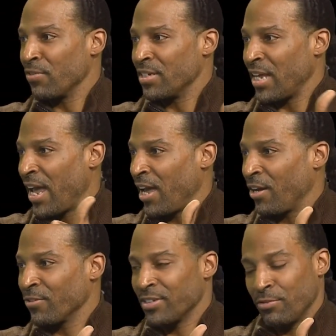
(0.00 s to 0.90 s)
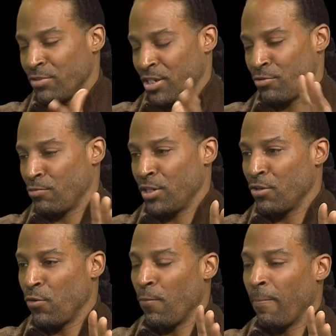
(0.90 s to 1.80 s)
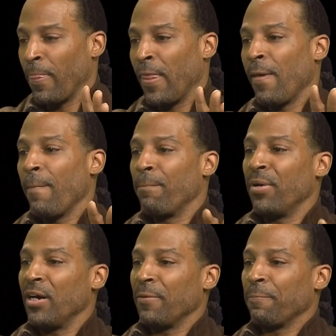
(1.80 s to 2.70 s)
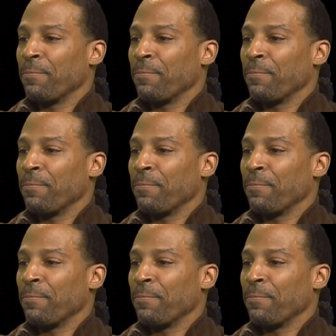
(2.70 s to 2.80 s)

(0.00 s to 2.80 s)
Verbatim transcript: all sounds. Different colors, different sounds. It was really cool. But